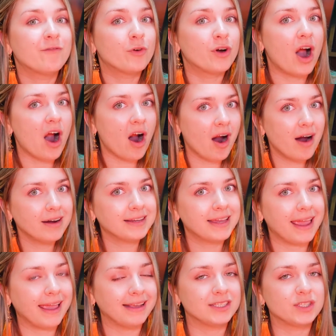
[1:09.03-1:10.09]
for our
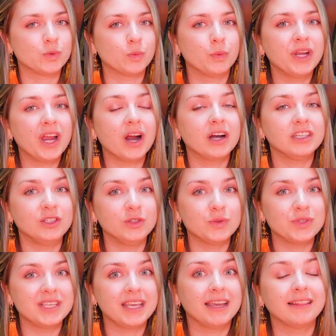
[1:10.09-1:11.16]
case, we are
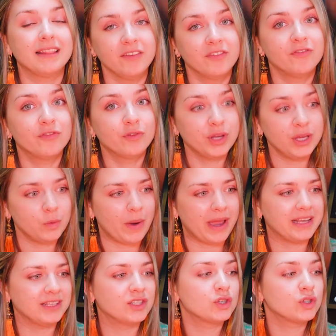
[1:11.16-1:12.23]
using the free
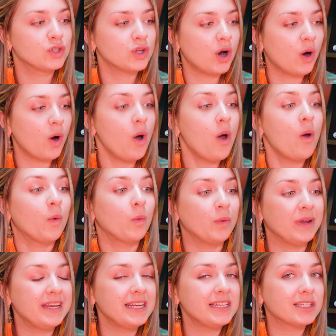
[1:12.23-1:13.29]
ways. So
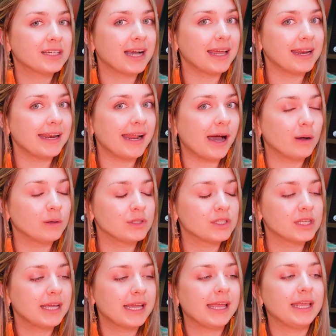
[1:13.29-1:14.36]
we need to cut it
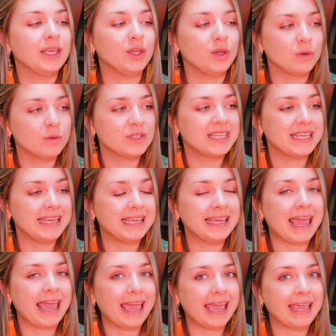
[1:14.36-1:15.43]
out
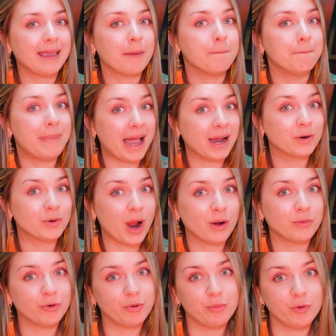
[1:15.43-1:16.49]
using a
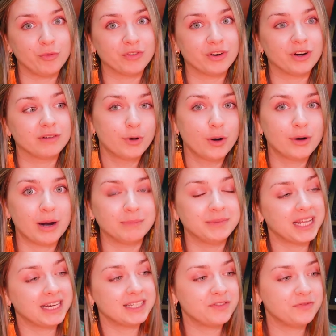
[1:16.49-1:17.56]
background remover program
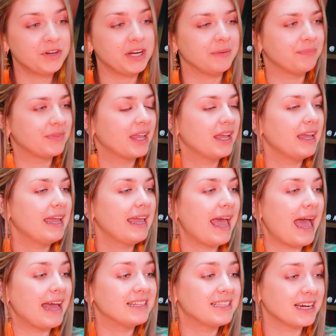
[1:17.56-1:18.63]
that is free.
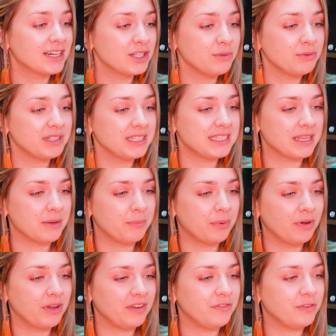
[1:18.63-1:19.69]
And it's actually really
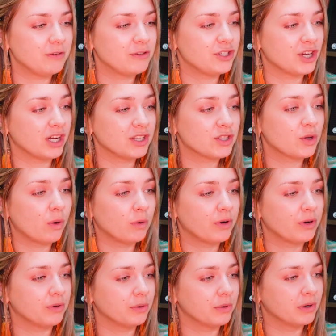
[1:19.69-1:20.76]
simple. If you just go
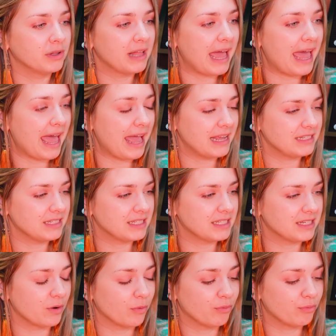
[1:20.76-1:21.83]
to Google and
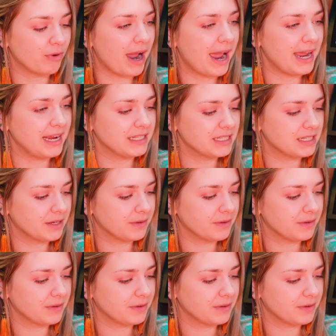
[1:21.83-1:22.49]
write